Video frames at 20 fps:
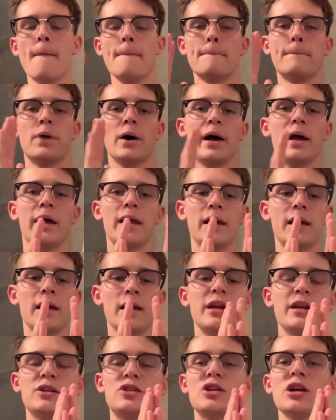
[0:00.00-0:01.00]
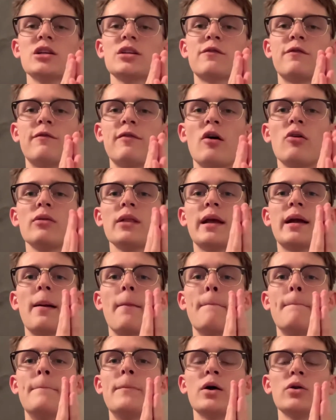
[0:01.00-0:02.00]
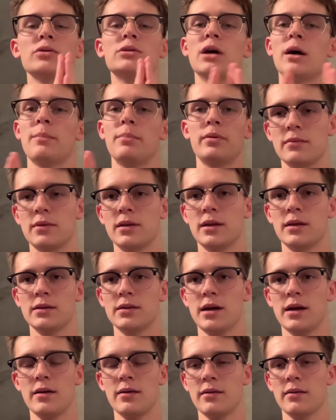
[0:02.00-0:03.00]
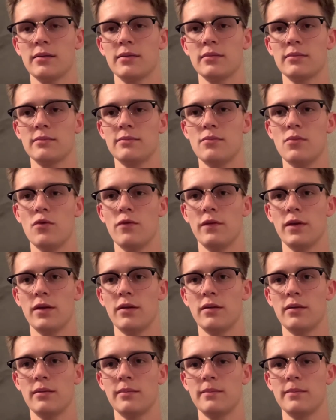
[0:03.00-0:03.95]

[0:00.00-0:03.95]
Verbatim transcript: but it just felt like a build-up the entire movie.